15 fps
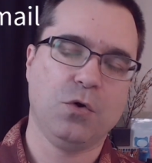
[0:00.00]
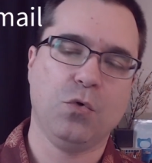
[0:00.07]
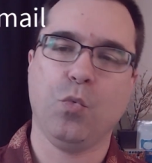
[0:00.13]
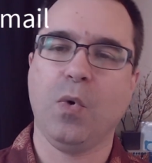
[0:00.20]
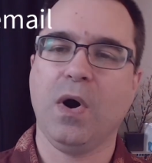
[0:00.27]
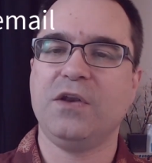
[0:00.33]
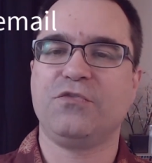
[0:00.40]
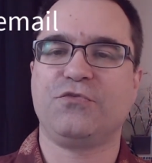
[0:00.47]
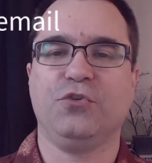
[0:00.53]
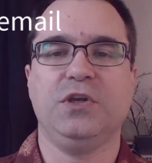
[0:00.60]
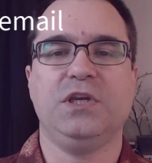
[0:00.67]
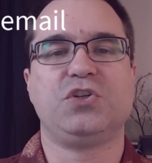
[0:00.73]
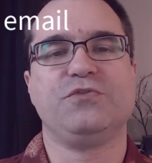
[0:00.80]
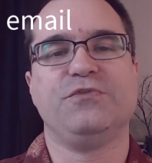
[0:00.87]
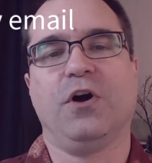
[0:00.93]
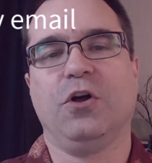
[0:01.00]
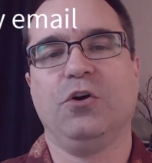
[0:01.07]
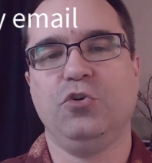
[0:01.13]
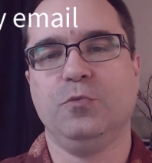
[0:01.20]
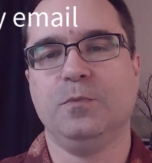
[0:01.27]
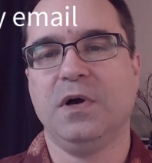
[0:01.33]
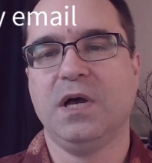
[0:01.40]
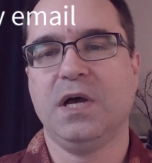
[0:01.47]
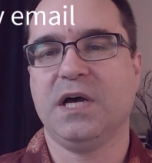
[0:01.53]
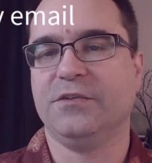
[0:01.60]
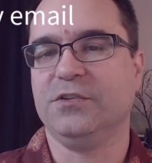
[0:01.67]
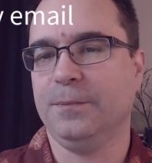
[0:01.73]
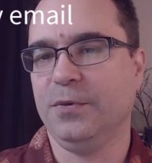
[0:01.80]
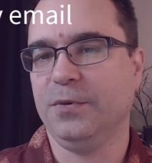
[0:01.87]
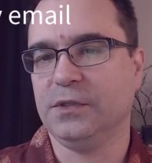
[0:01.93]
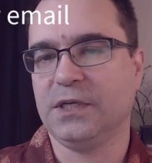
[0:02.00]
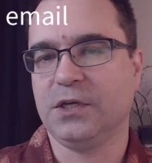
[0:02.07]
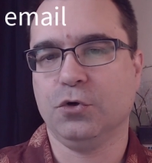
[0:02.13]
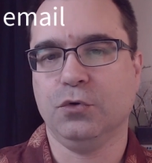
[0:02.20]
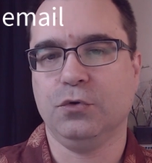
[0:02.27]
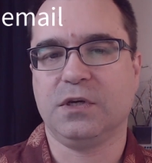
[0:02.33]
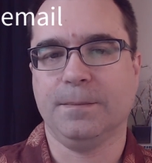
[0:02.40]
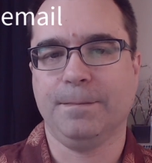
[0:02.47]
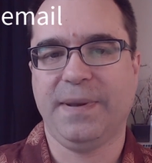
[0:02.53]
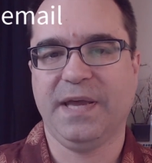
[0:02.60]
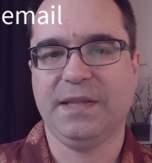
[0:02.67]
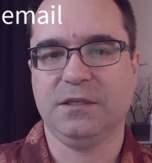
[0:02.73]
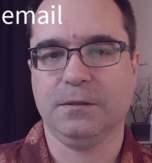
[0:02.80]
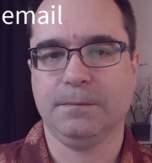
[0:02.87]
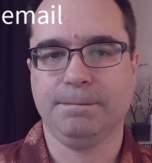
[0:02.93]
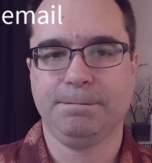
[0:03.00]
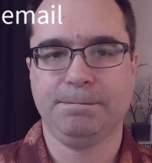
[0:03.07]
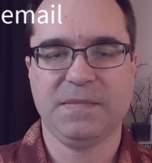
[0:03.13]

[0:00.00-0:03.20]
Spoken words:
one for each volume of the Building Code Compendium.